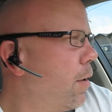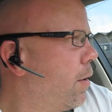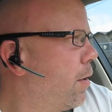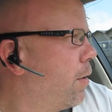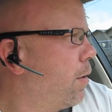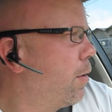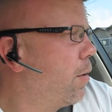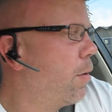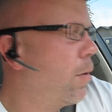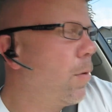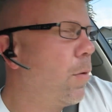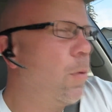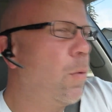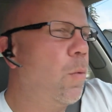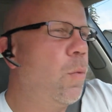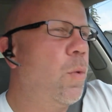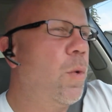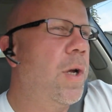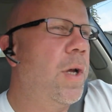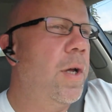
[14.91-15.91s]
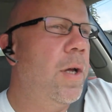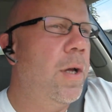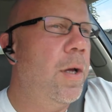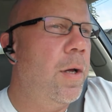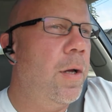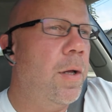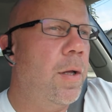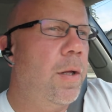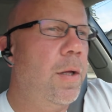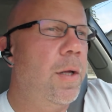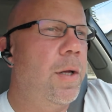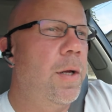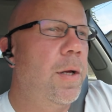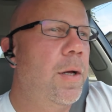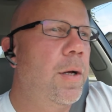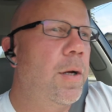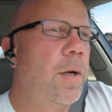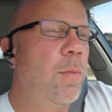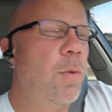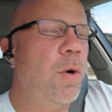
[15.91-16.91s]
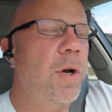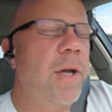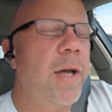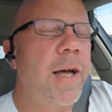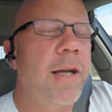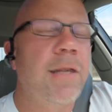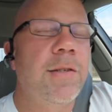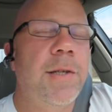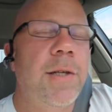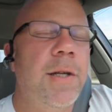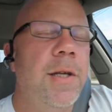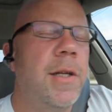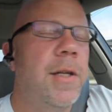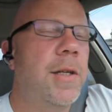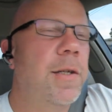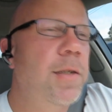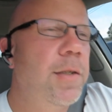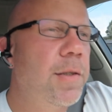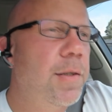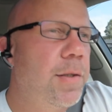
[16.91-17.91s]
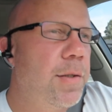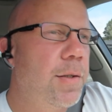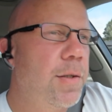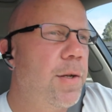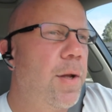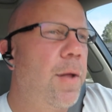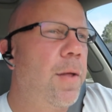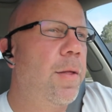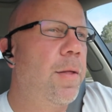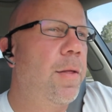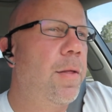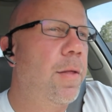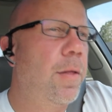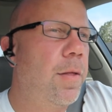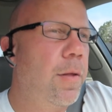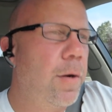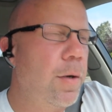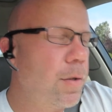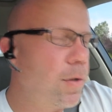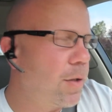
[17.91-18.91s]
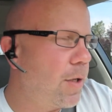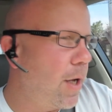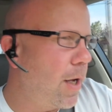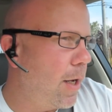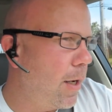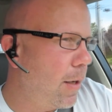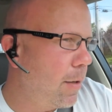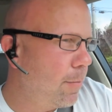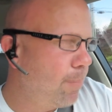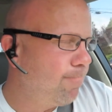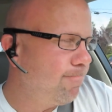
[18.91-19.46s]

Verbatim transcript: Well, good morning, guys. It is Thursday.